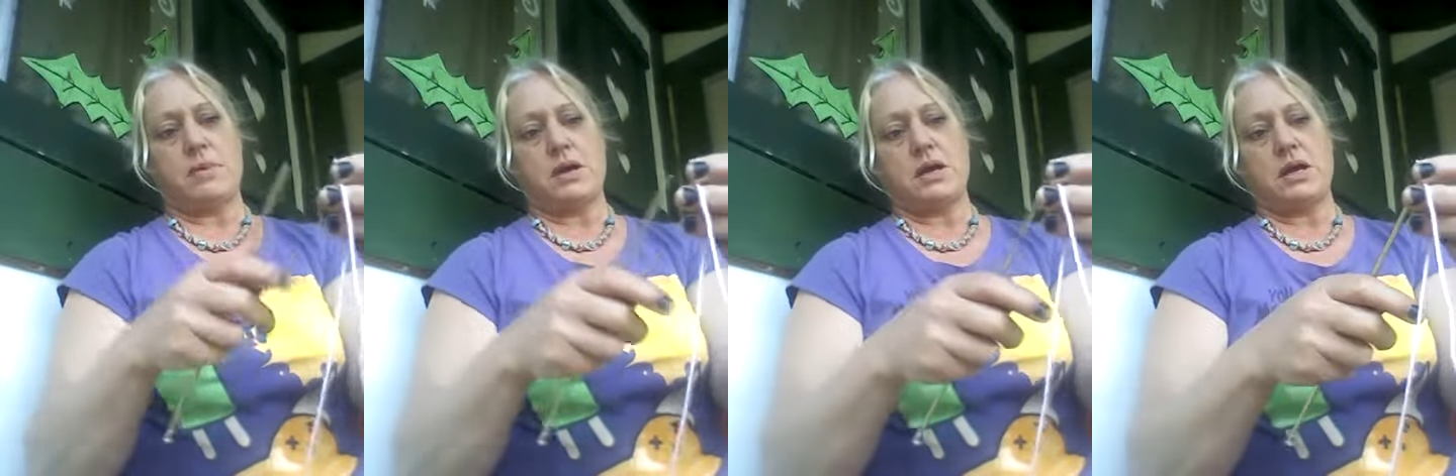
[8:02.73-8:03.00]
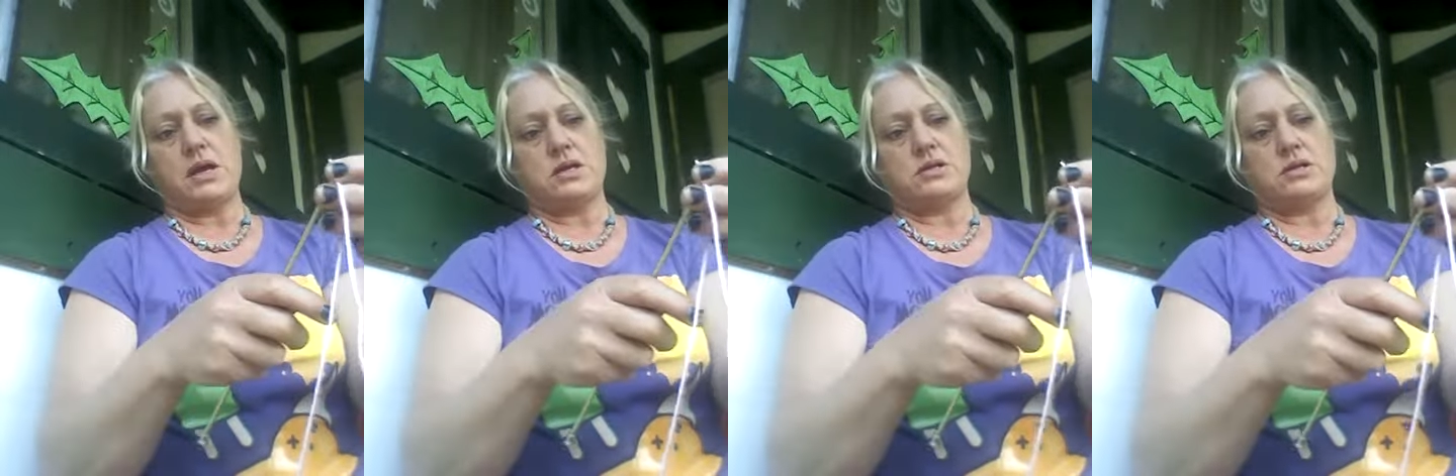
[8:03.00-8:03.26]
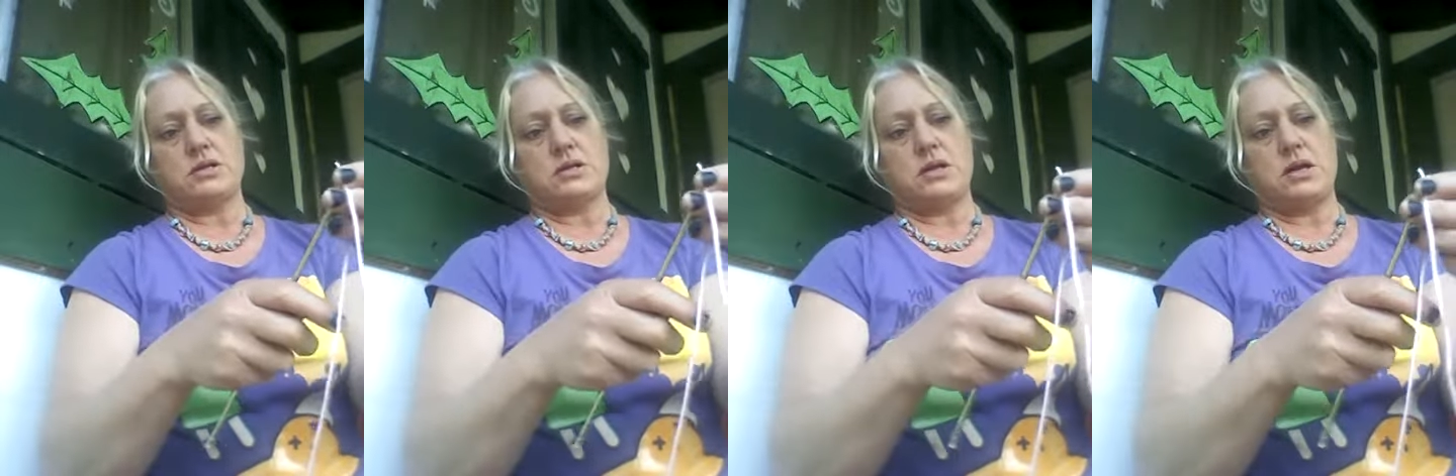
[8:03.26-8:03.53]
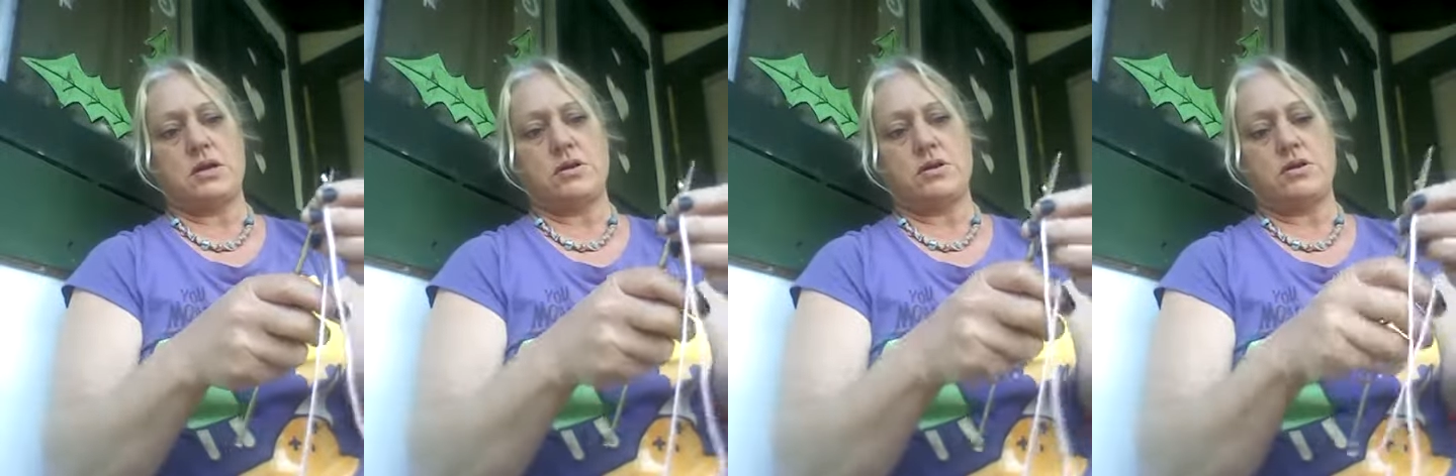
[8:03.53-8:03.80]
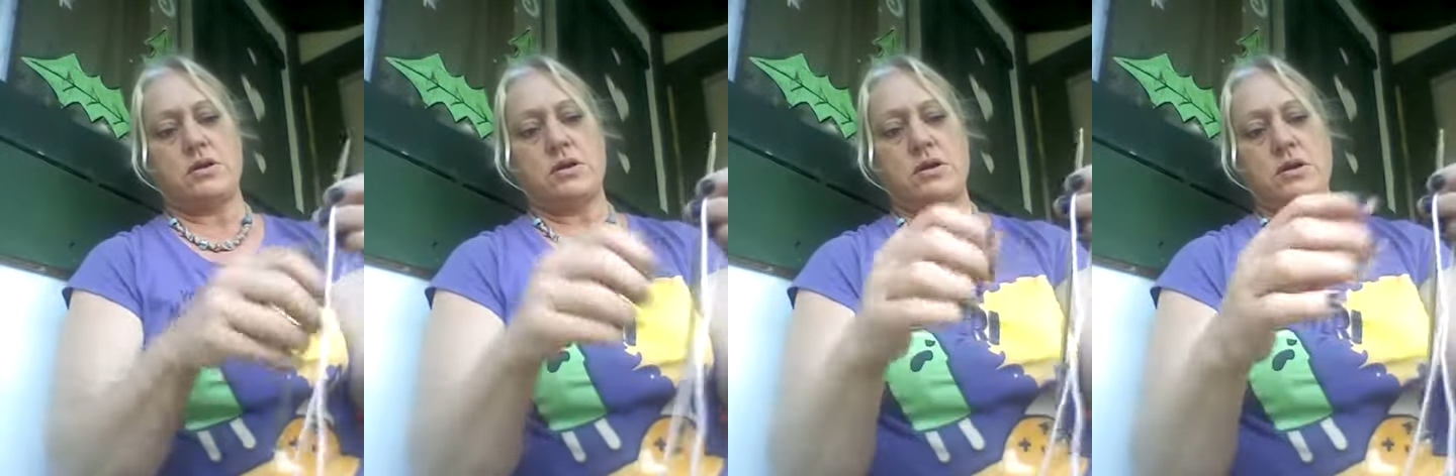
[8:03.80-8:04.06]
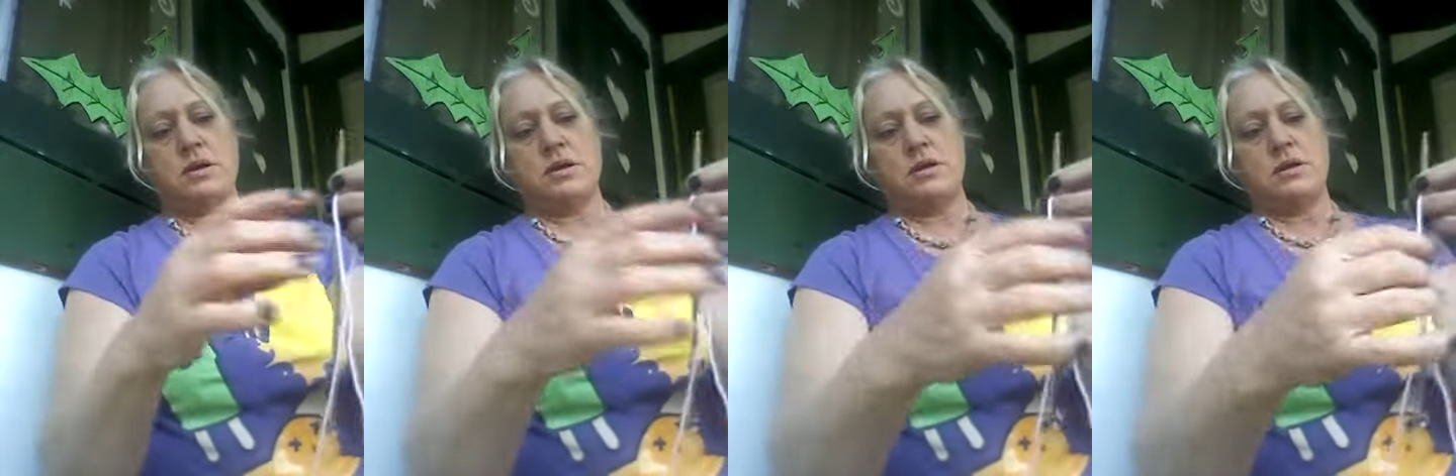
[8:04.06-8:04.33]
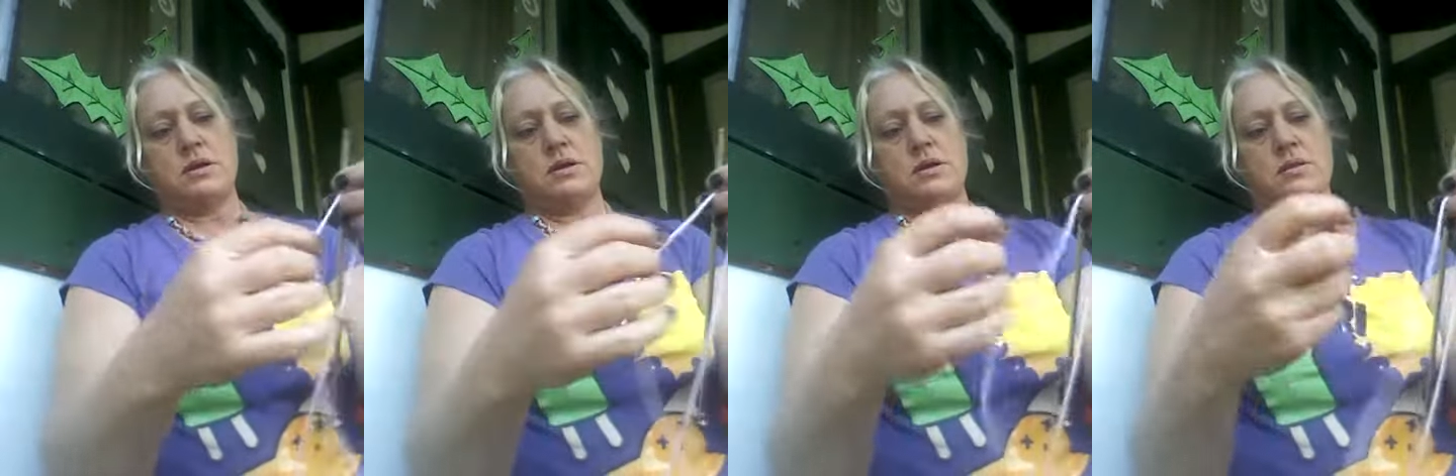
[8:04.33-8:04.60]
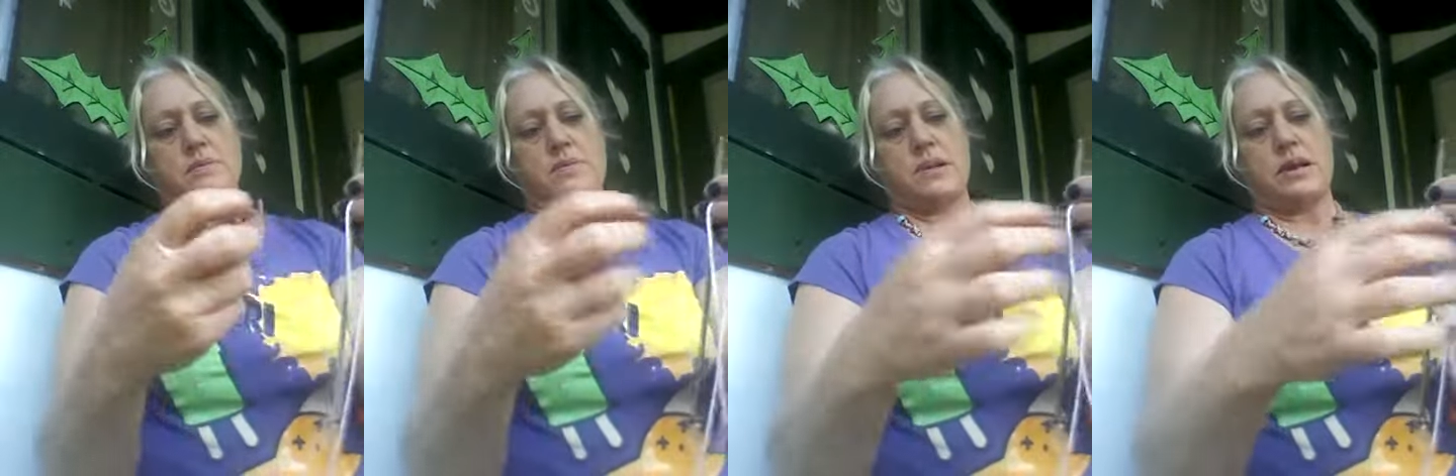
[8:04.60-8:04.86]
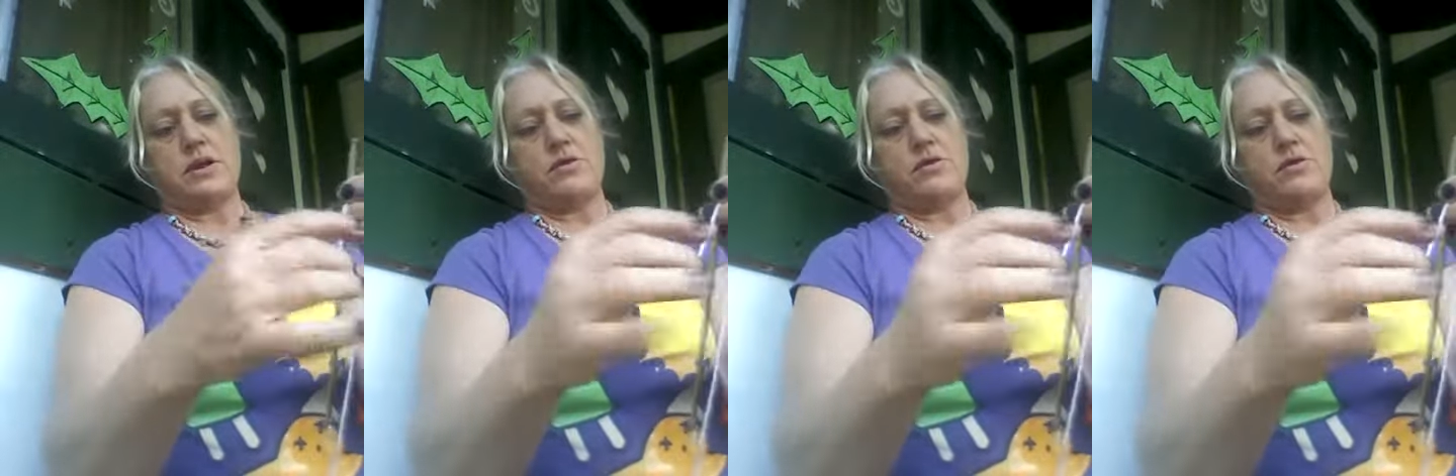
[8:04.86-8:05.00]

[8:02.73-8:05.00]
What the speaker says: might catch it later. But I